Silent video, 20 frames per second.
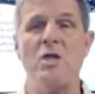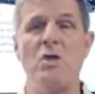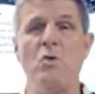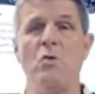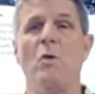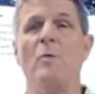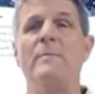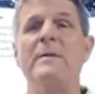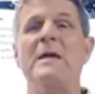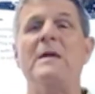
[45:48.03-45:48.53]

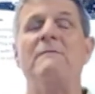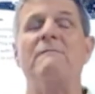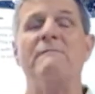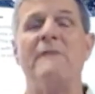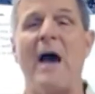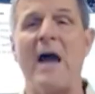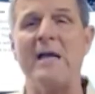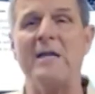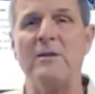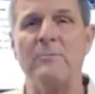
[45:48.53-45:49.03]
You will be
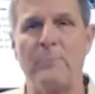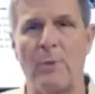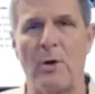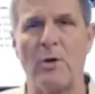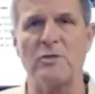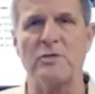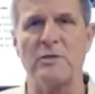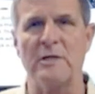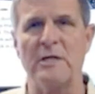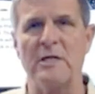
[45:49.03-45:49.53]
invited
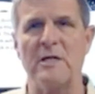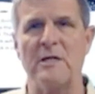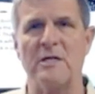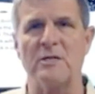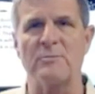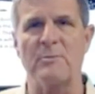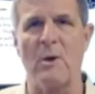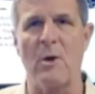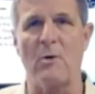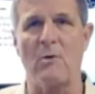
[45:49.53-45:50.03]
personally to
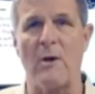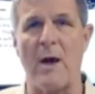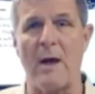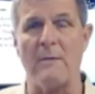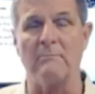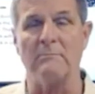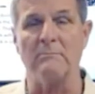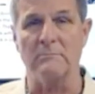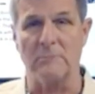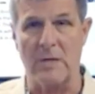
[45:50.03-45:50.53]
this
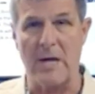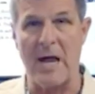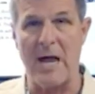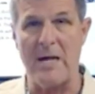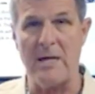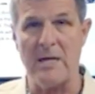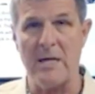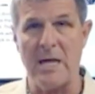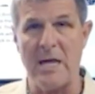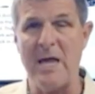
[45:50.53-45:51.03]
program.
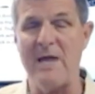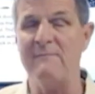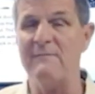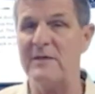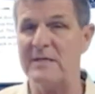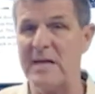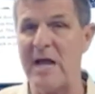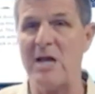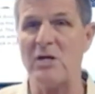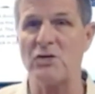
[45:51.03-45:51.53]
Okay?
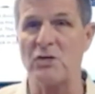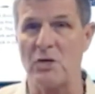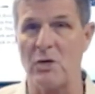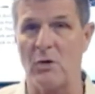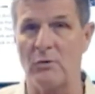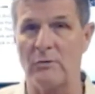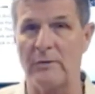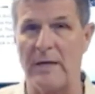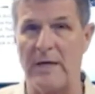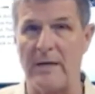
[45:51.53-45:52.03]
Invitation
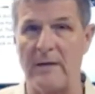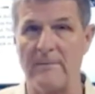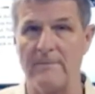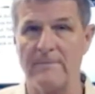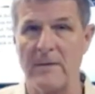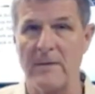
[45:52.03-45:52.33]
only.